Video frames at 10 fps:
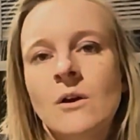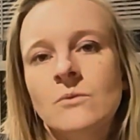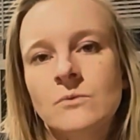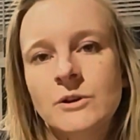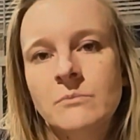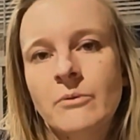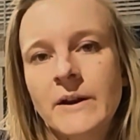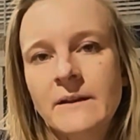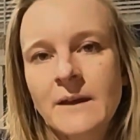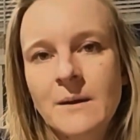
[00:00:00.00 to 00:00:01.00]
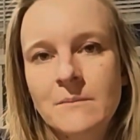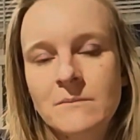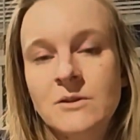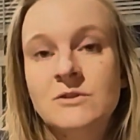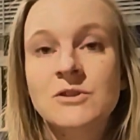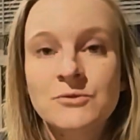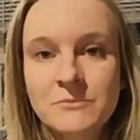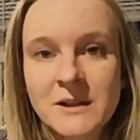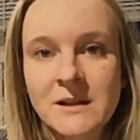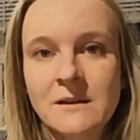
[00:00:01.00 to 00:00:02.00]
would bring them to
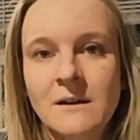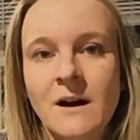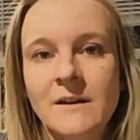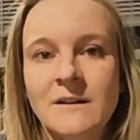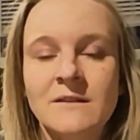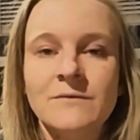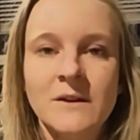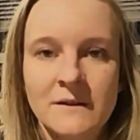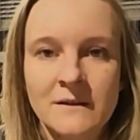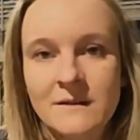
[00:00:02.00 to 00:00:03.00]
me on his visit.